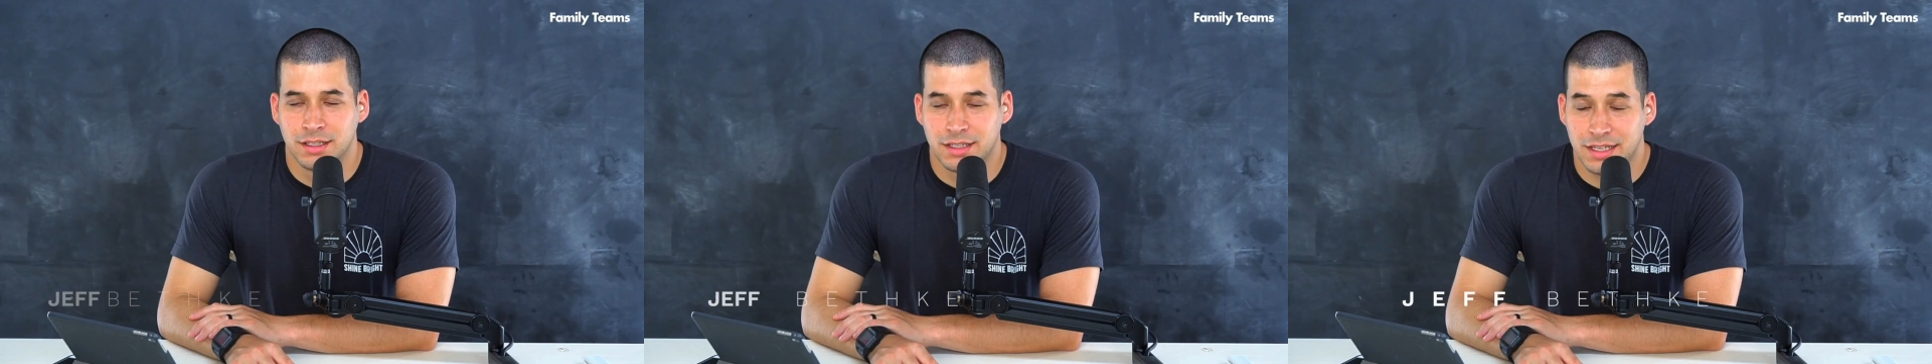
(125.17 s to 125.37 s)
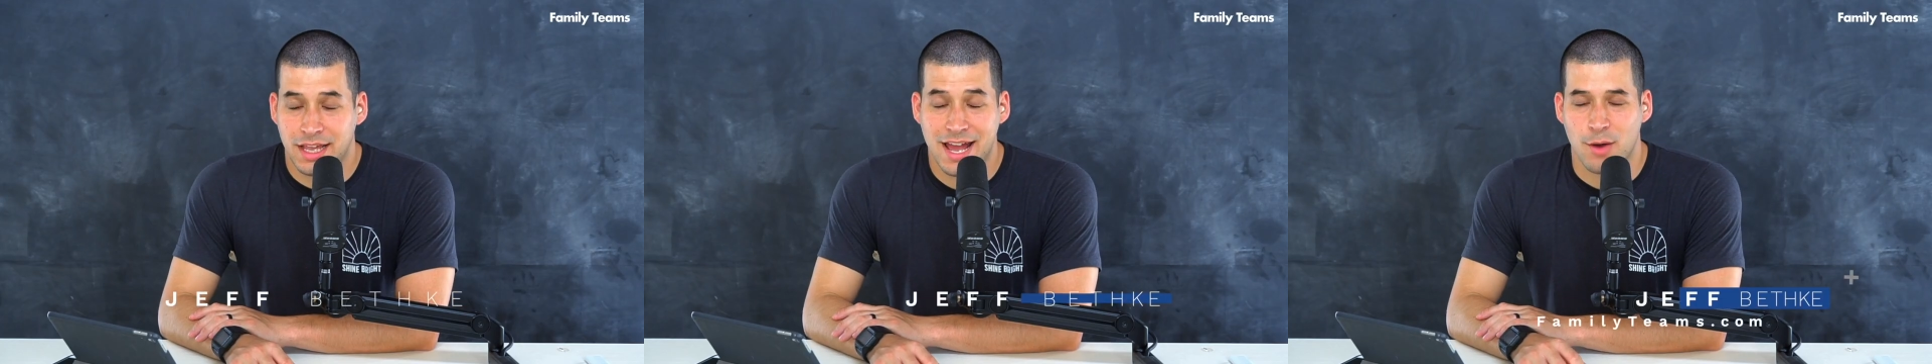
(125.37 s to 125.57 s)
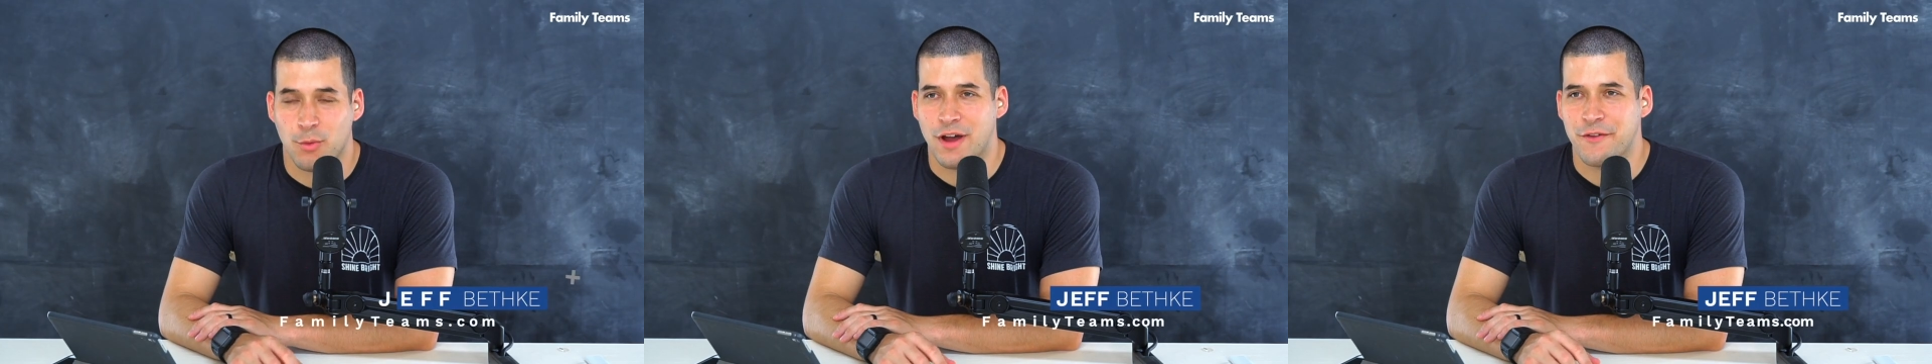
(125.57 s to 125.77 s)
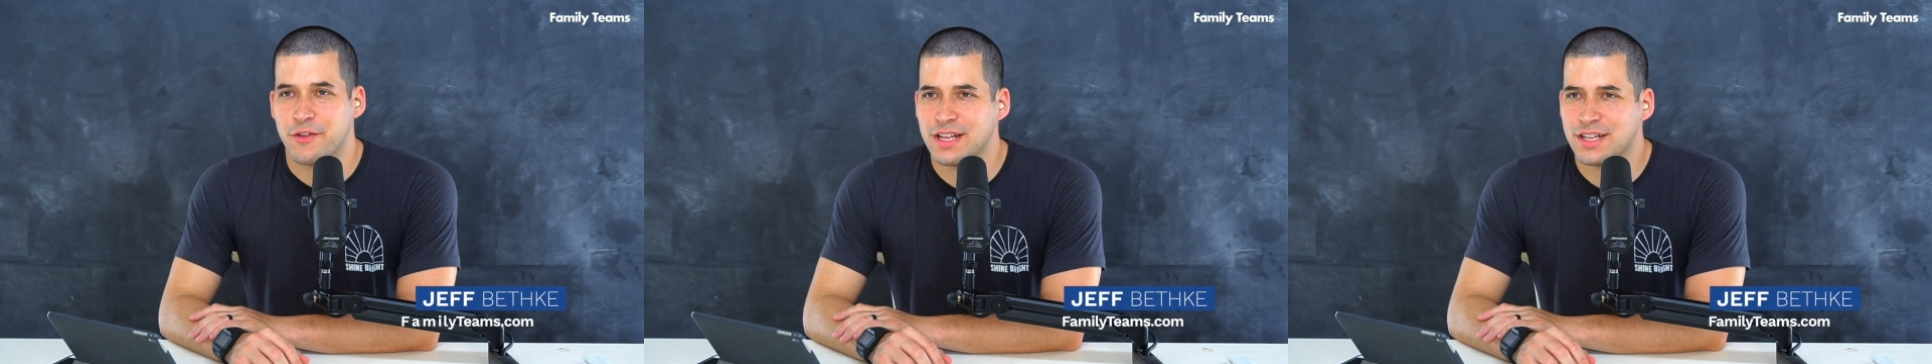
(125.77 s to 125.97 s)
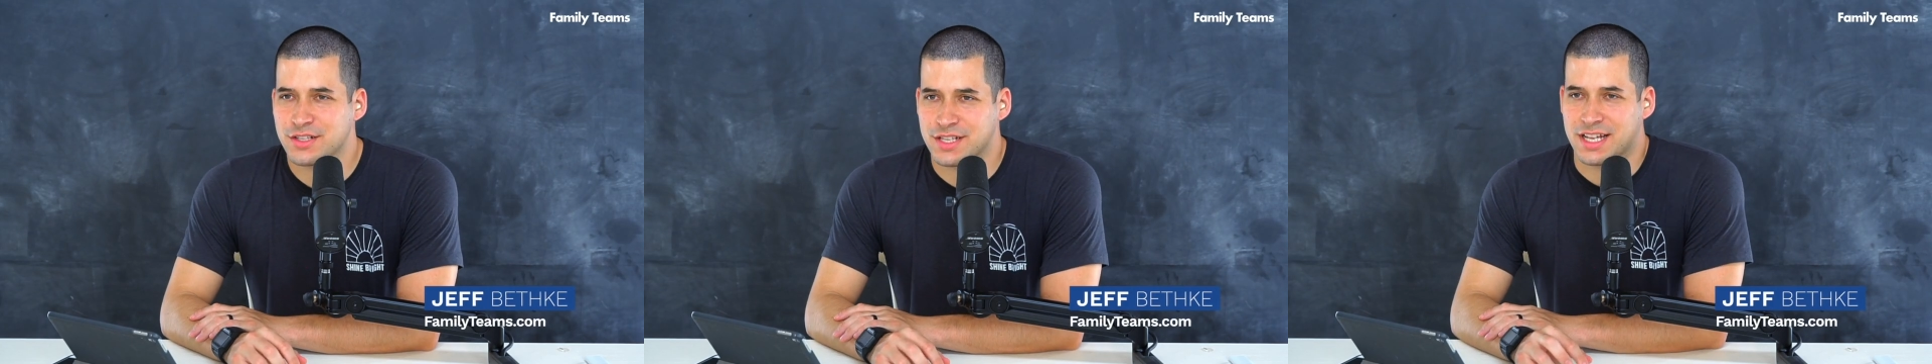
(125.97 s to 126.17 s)
Yeah, well, I feel
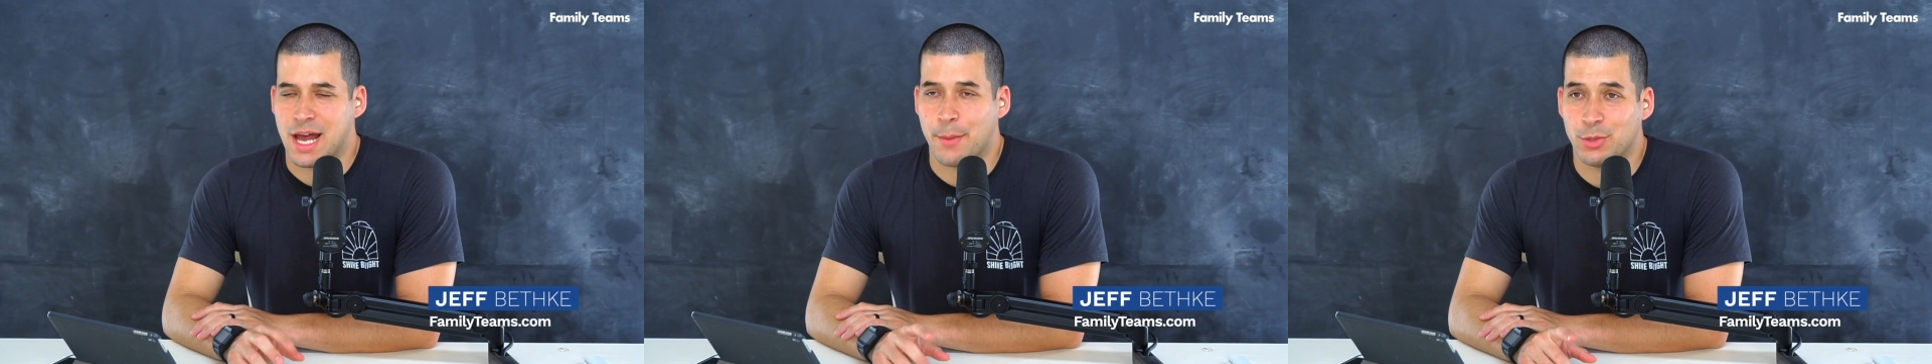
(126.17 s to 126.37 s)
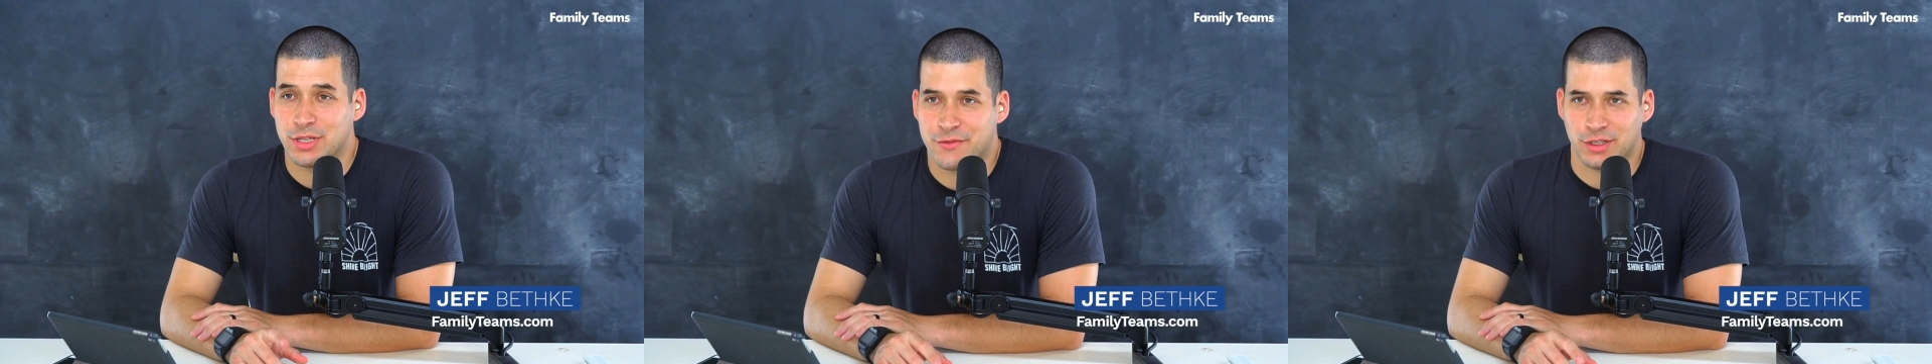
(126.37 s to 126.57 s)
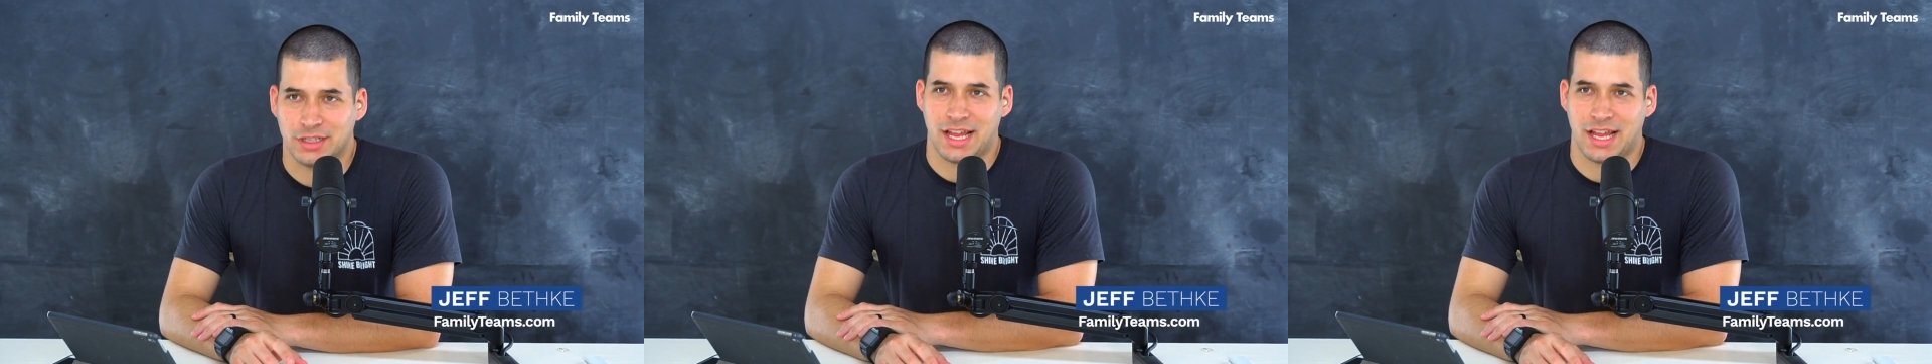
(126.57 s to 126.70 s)
like there's a couple different